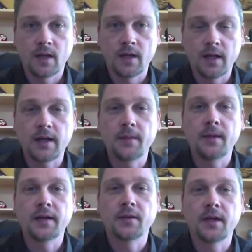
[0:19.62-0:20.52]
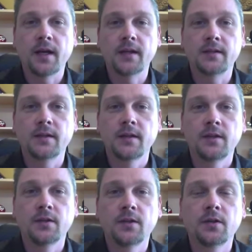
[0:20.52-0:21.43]
Hi, I'm Michael Gaddis,
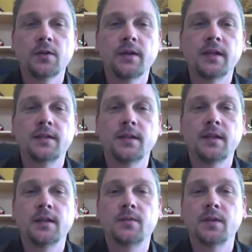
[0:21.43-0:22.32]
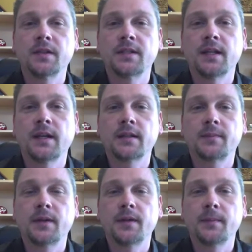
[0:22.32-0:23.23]
your local Encinitas real estate
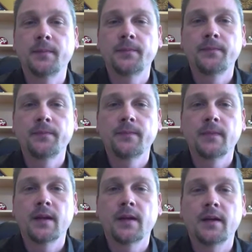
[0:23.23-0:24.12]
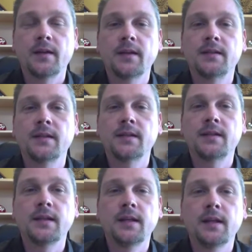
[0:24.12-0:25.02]
expert. This
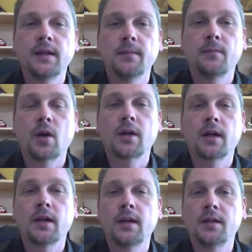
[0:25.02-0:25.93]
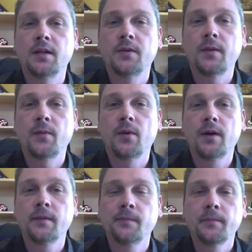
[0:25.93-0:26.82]
is the market conditions
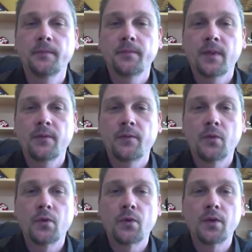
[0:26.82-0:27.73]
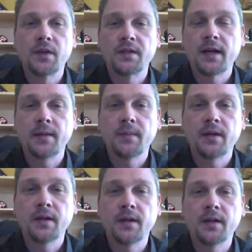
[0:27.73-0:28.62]
report for the time
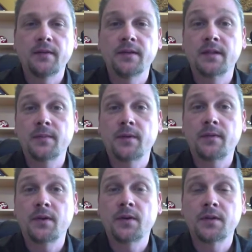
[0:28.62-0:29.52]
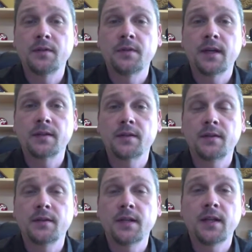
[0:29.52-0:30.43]
period of December 1st,
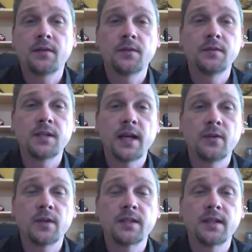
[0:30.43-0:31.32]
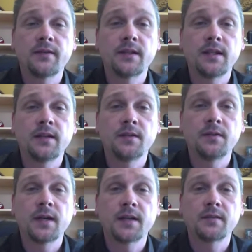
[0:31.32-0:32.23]
2013 through January 17th,
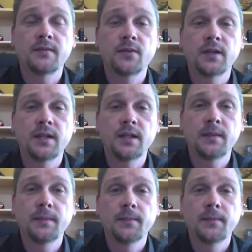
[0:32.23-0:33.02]
2014.